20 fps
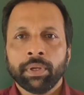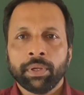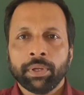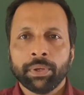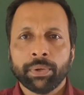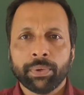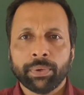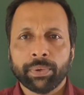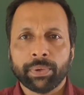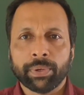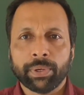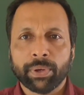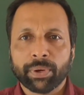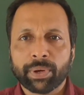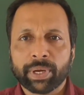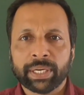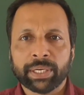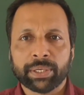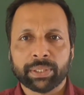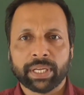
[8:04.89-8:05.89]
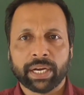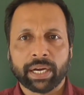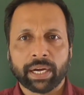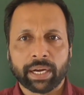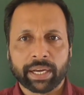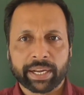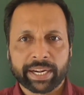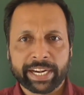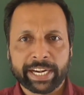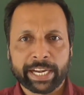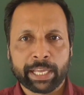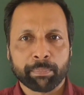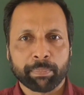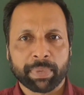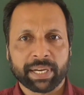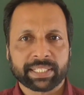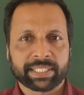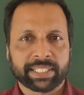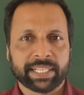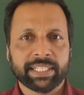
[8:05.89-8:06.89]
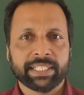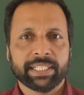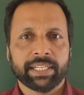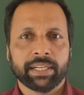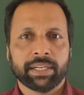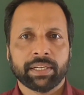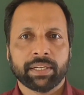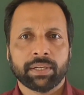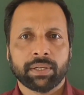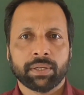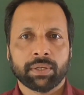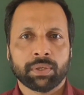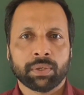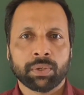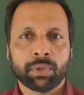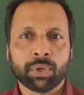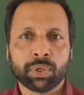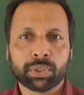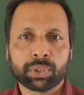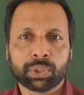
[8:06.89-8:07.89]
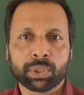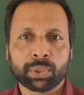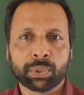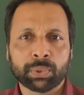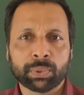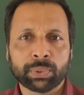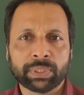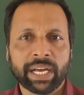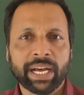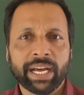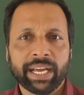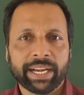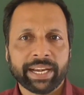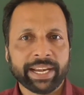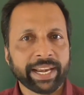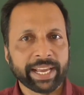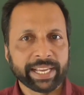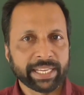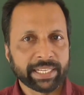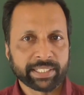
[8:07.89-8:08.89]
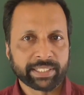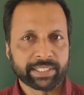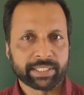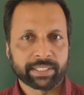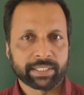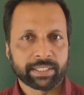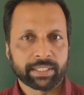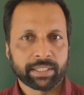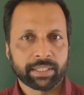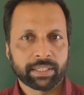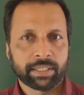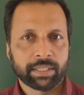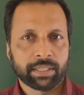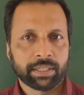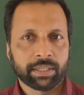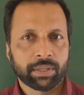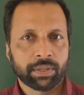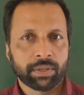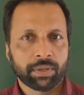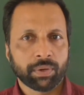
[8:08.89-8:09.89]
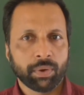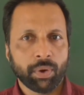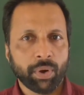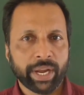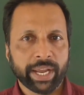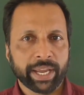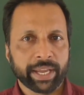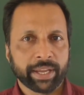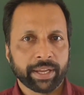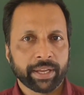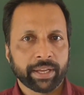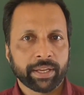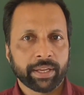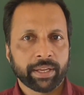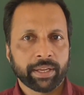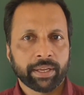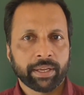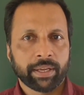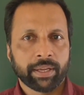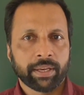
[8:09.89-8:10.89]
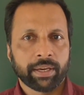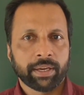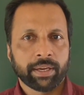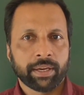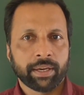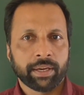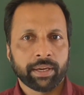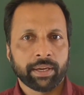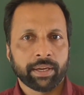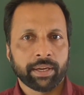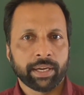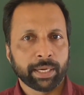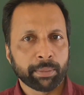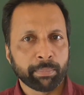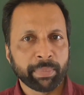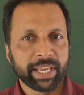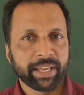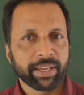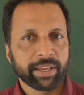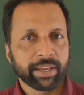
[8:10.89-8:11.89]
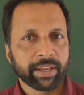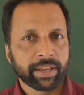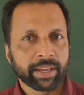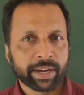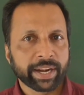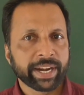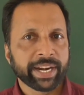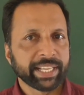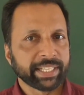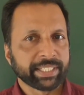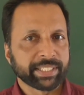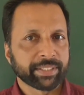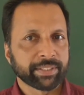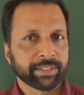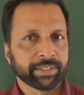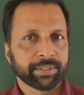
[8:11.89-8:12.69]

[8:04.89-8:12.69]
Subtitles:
You look into the reading passage, go through the lines. Okay, let me read it.